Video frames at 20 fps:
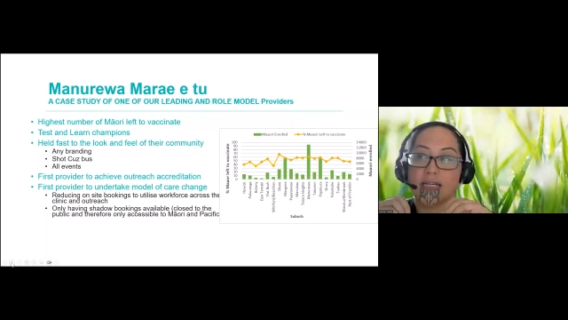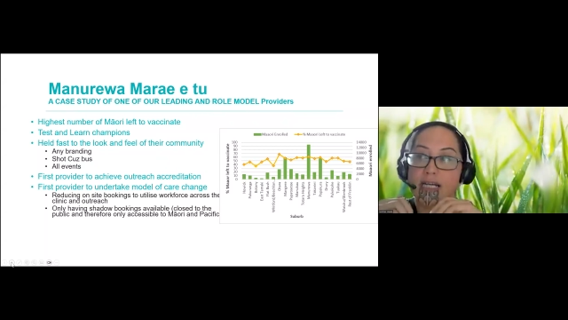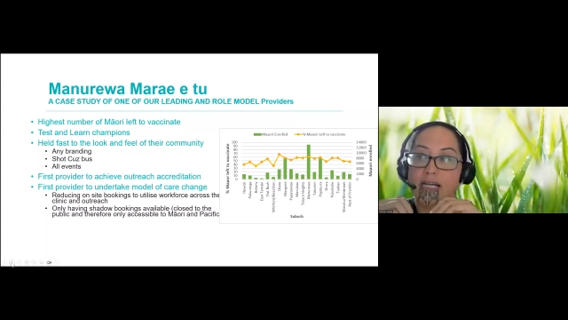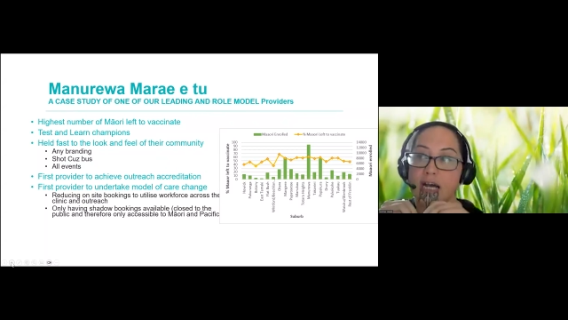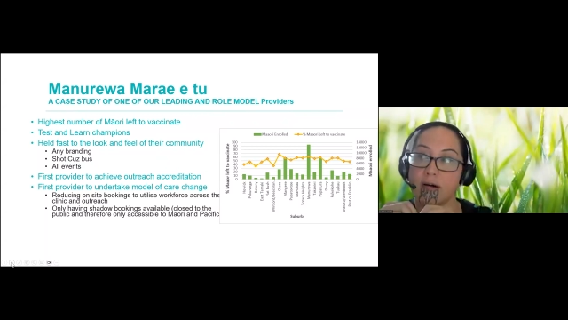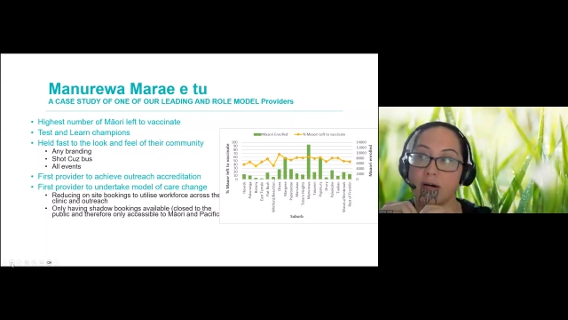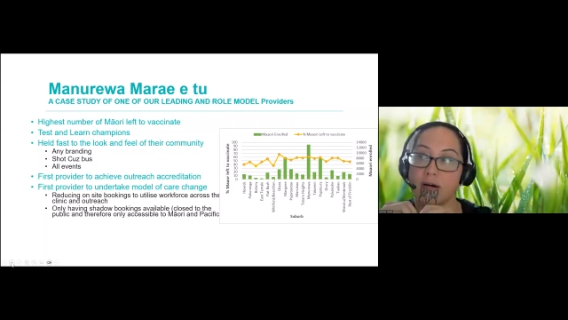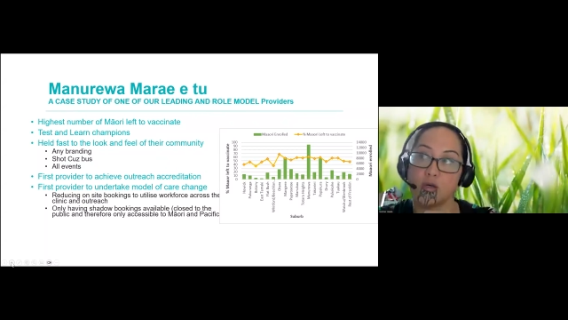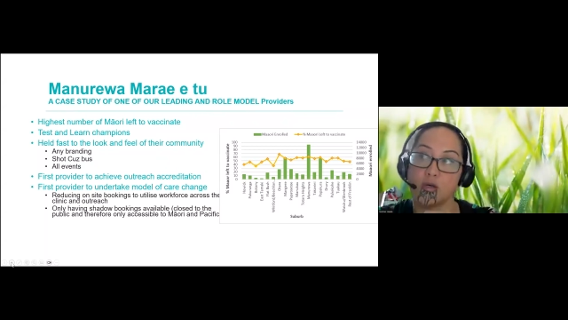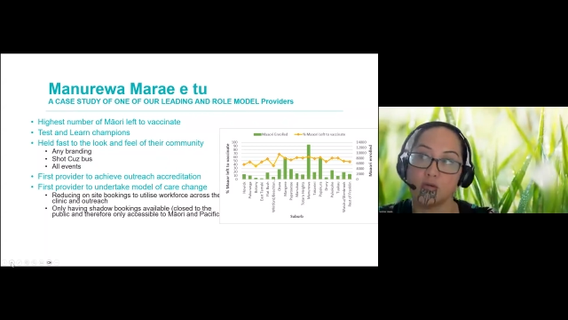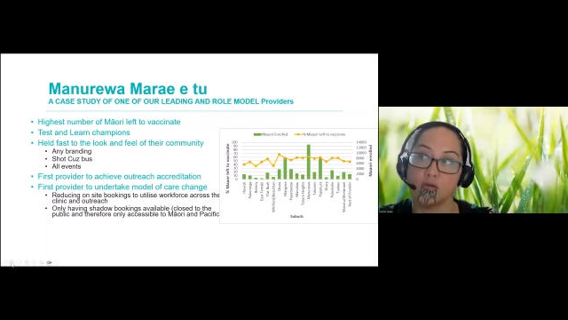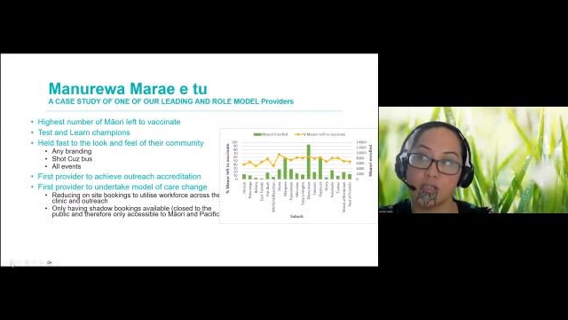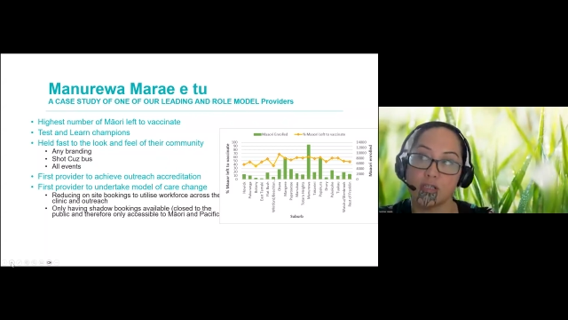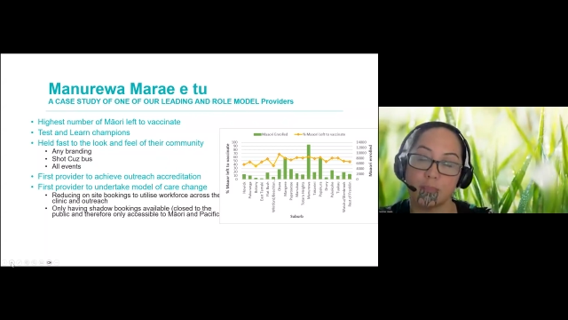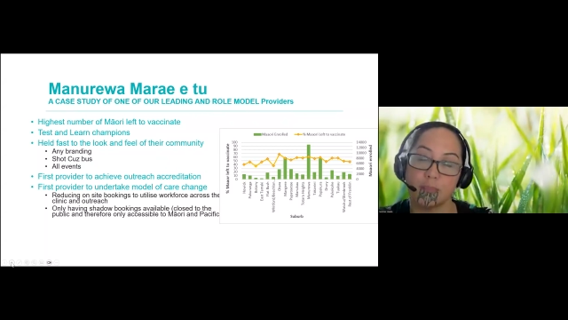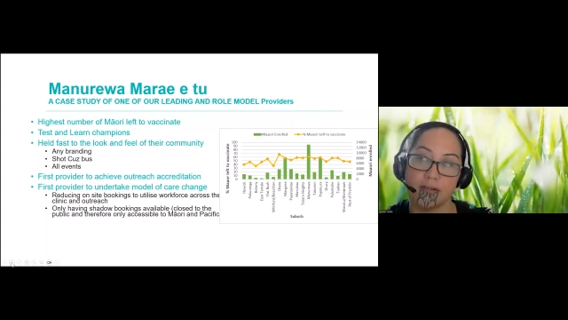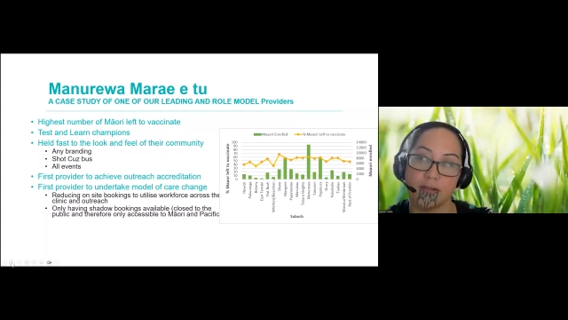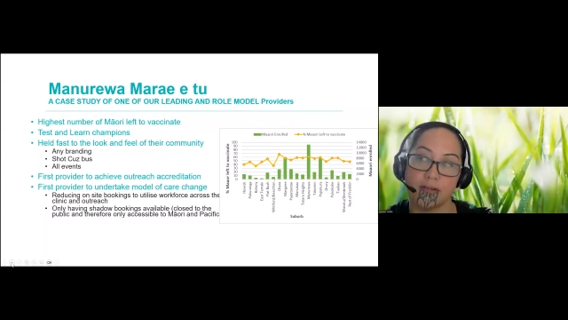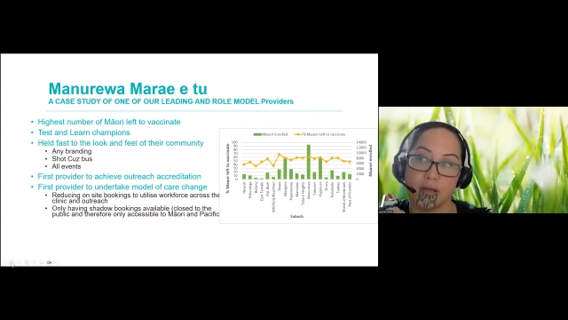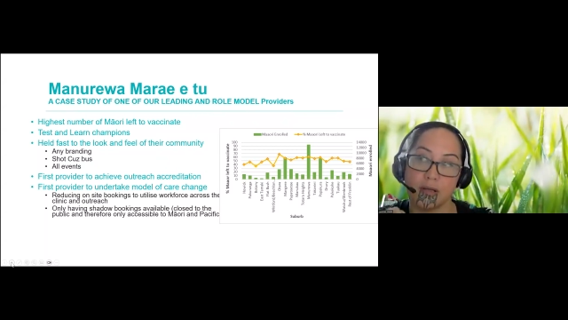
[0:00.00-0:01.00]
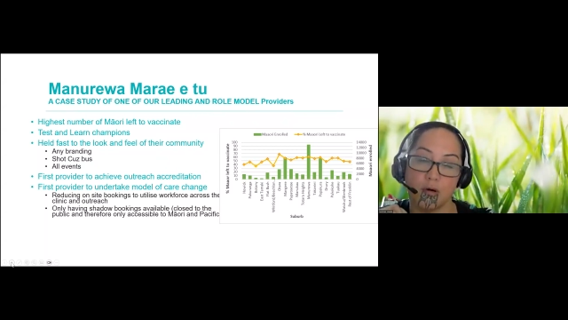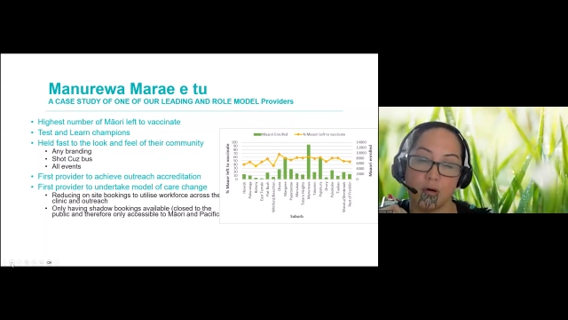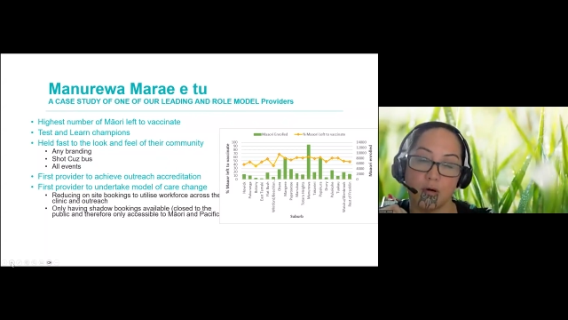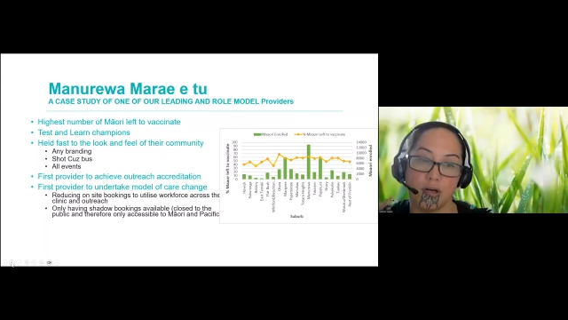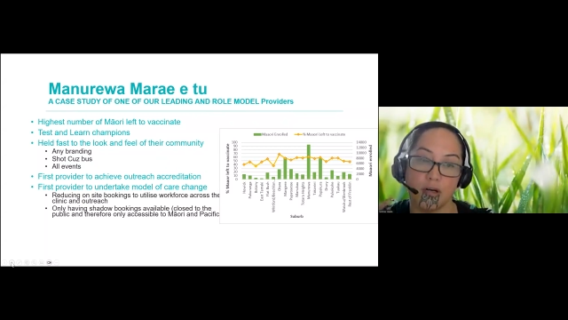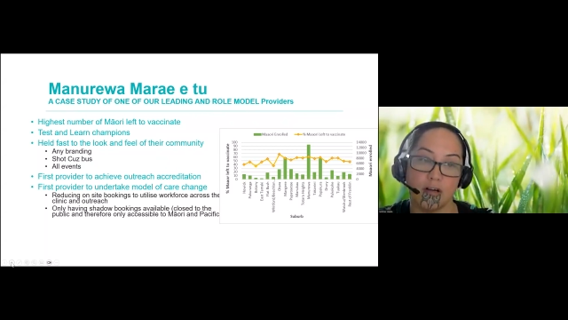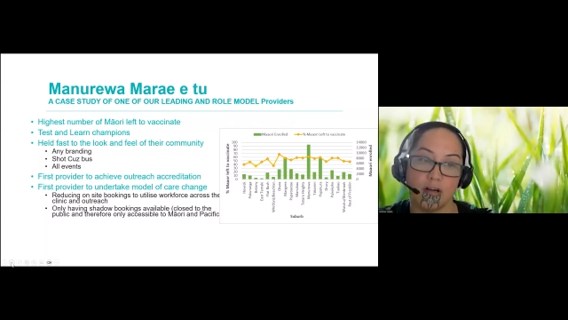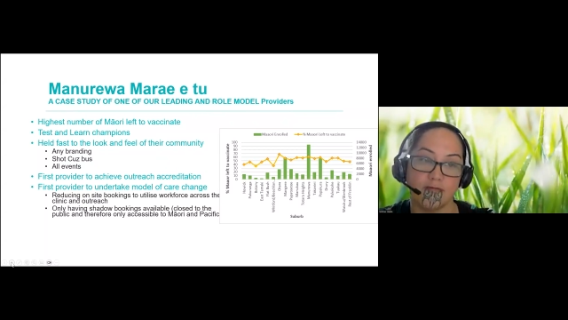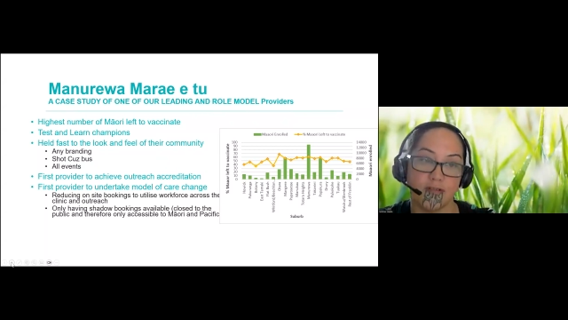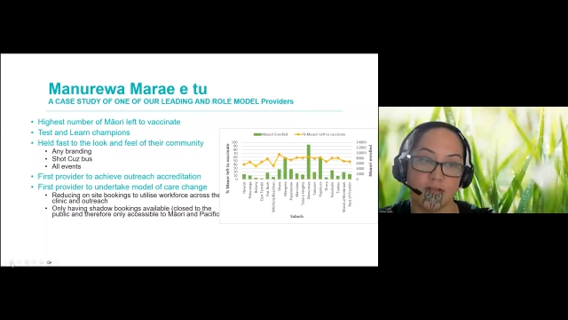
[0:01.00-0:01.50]
how I talked about the
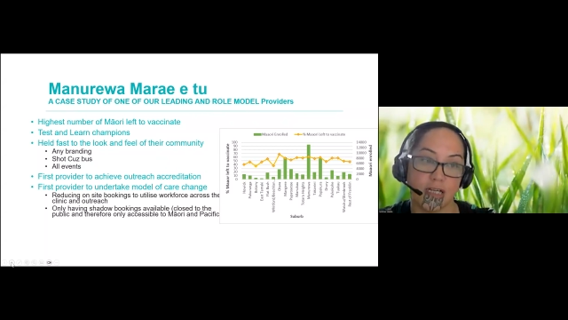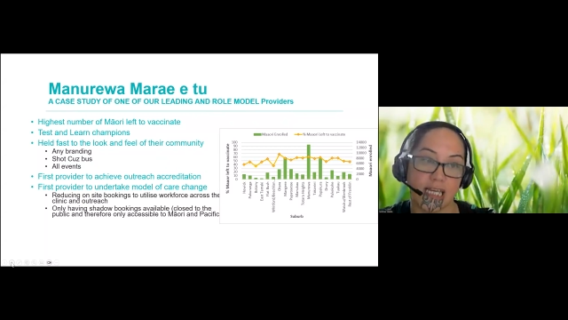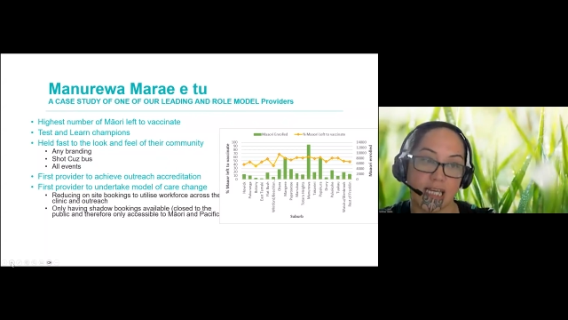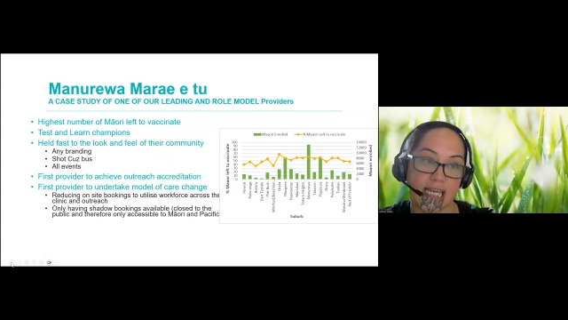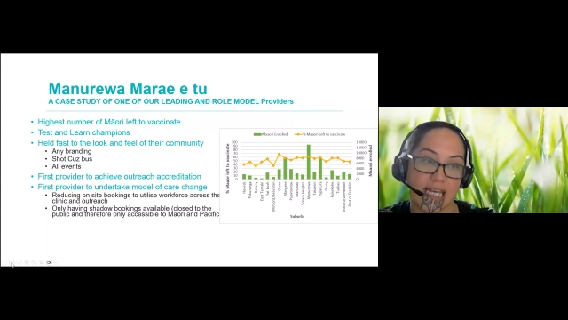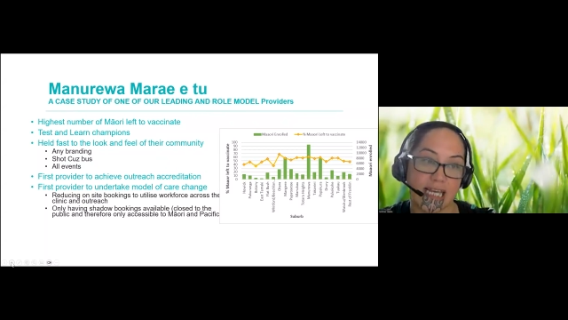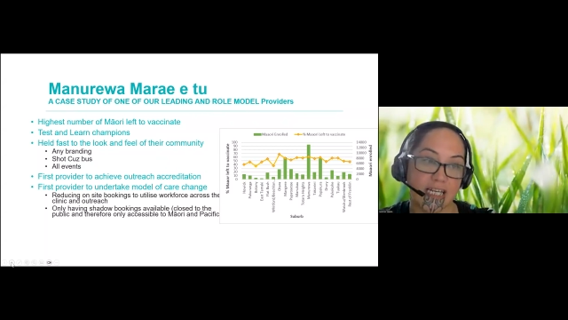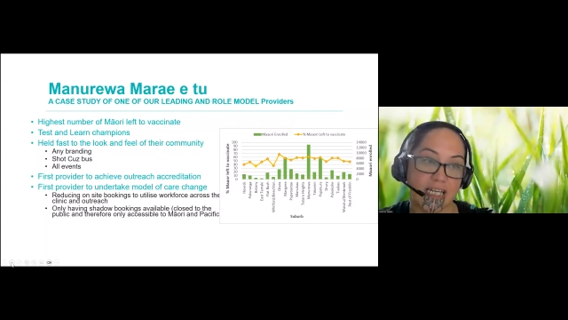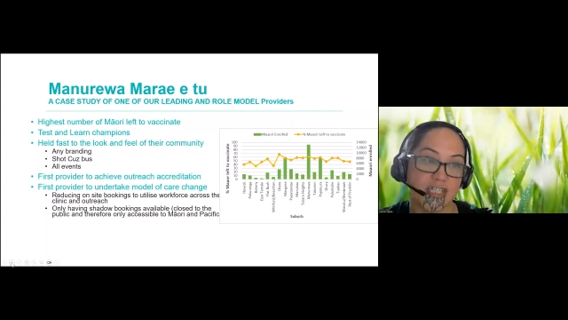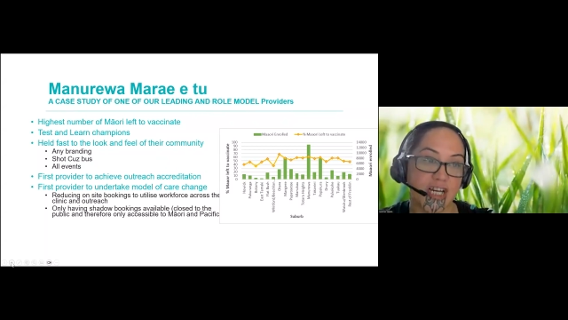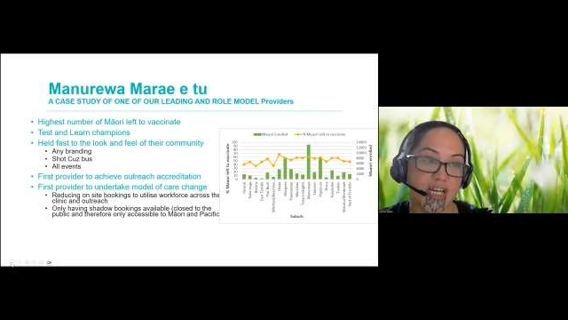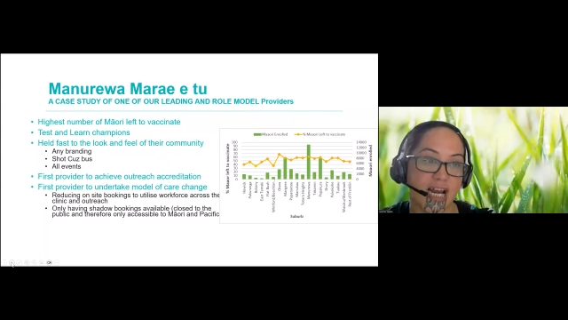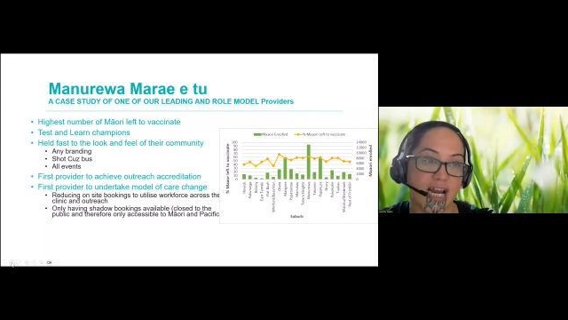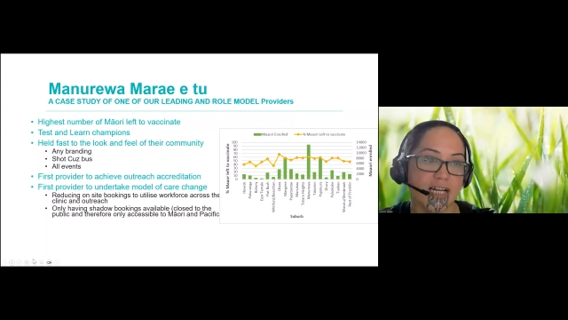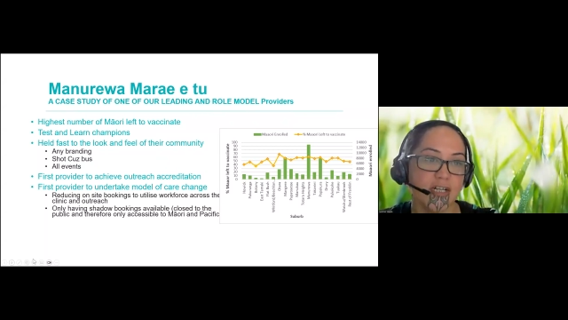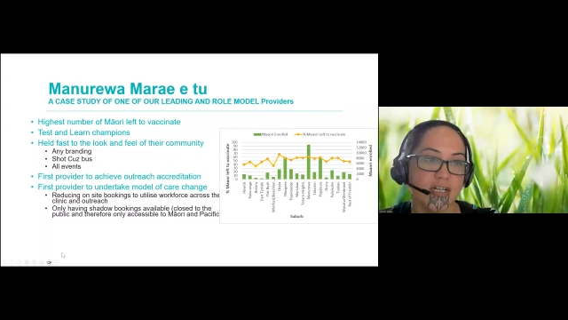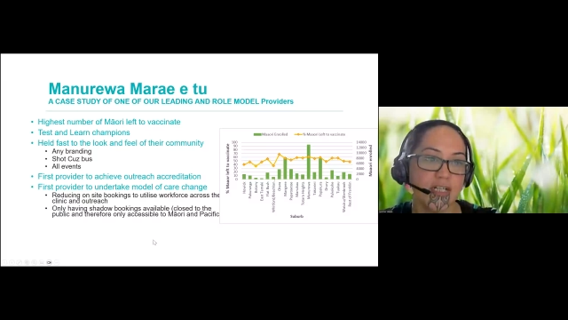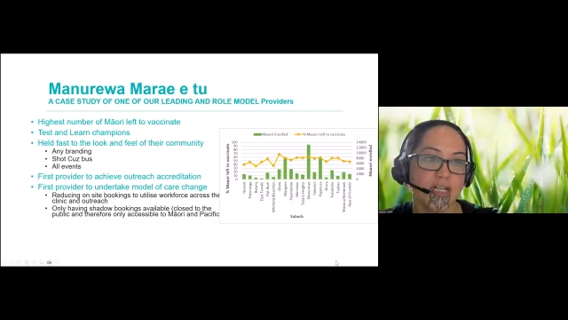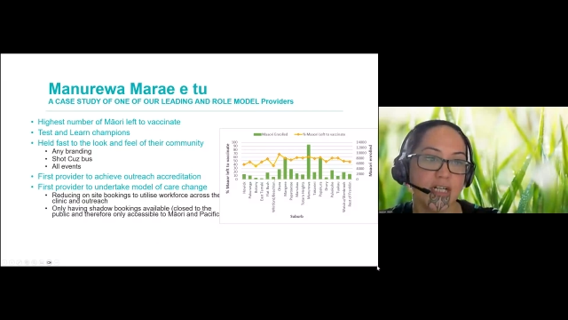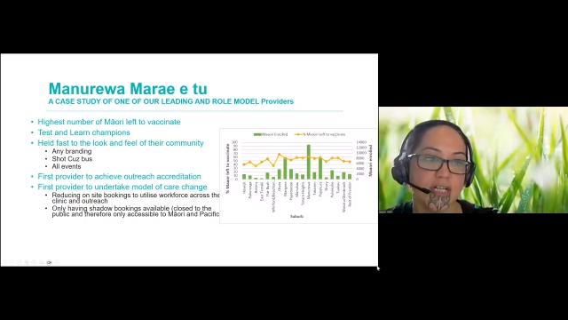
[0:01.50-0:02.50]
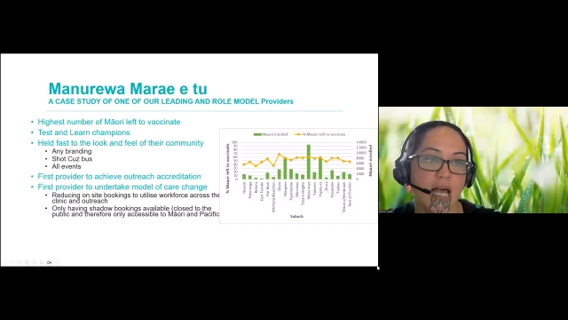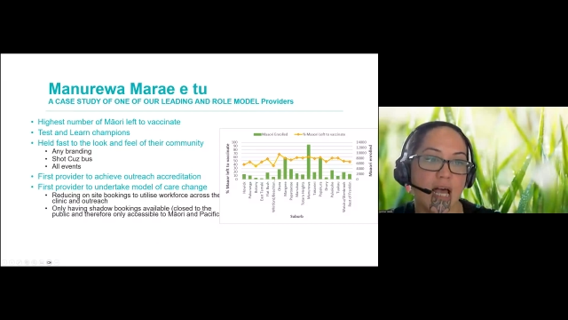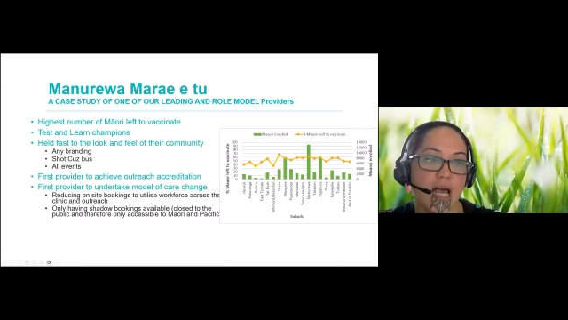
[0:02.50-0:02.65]
model of care change.